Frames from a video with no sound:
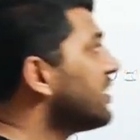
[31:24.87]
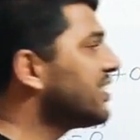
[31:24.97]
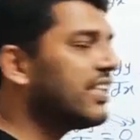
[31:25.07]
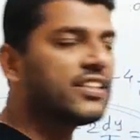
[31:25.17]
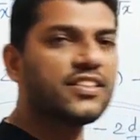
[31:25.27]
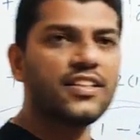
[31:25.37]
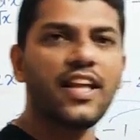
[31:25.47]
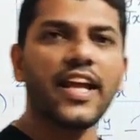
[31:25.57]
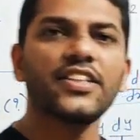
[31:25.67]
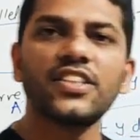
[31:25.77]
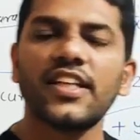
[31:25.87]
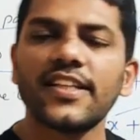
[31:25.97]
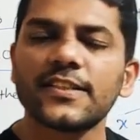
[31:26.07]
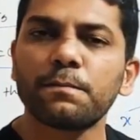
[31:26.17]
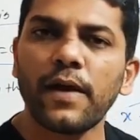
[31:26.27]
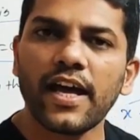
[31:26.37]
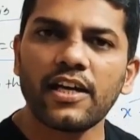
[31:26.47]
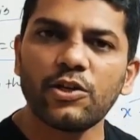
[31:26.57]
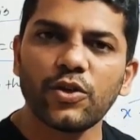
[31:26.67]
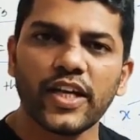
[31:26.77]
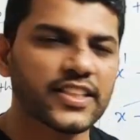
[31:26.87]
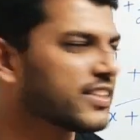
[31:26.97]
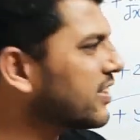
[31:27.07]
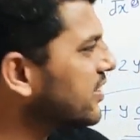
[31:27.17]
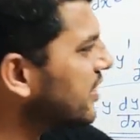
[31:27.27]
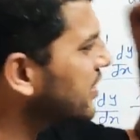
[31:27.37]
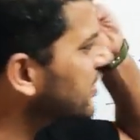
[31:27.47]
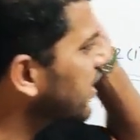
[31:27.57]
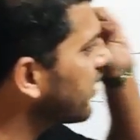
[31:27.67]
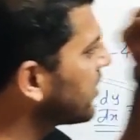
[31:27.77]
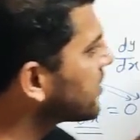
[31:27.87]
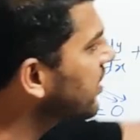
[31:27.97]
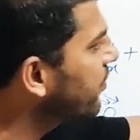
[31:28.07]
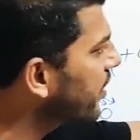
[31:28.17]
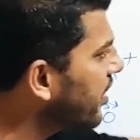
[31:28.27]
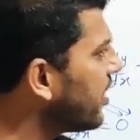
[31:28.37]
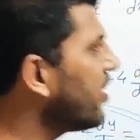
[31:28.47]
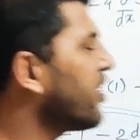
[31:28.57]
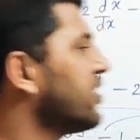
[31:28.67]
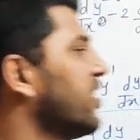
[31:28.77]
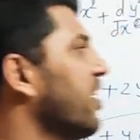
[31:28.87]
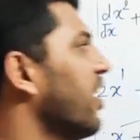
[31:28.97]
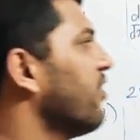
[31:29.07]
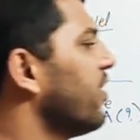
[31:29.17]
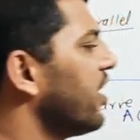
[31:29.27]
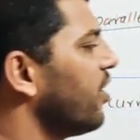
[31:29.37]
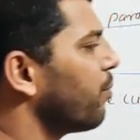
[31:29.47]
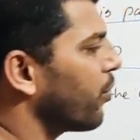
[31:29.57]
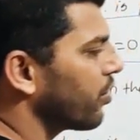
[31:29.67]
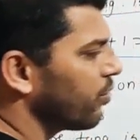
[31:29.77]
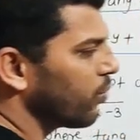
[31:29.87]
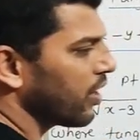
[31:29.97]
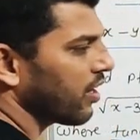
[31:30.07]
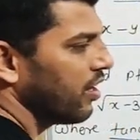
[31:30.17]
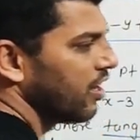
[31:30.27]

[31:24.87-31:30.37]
since the tangent is parallel to x-axis. This is, understand this thing, very interesting and very important one.